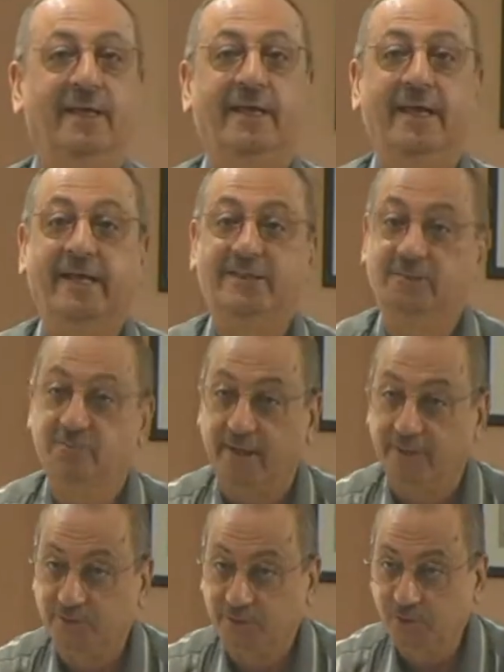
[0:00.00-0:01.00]
it's
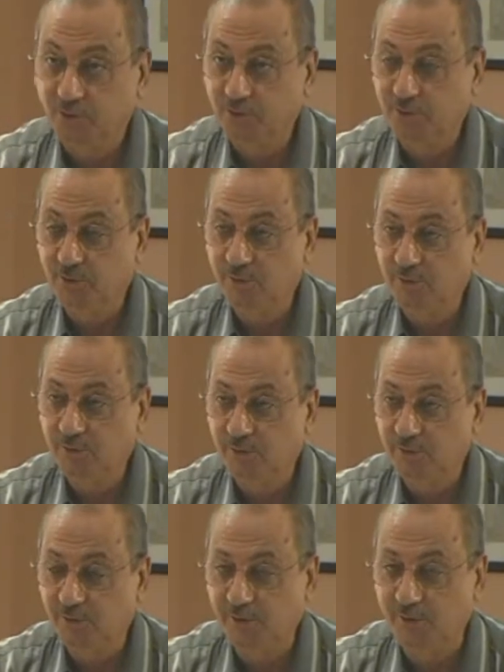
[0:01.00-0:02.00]

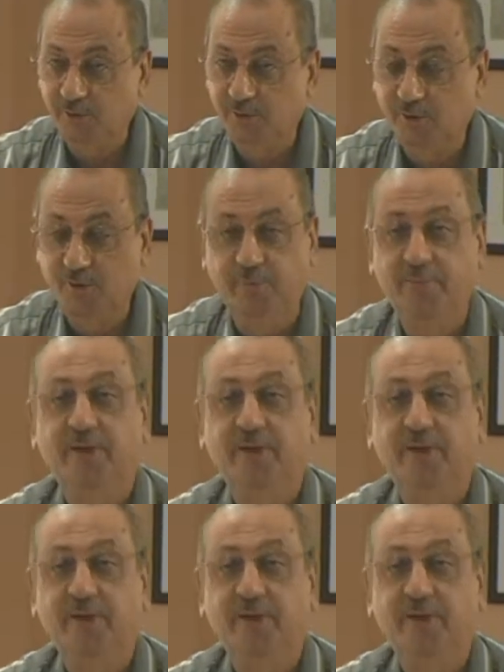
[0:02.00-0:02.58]
mansub.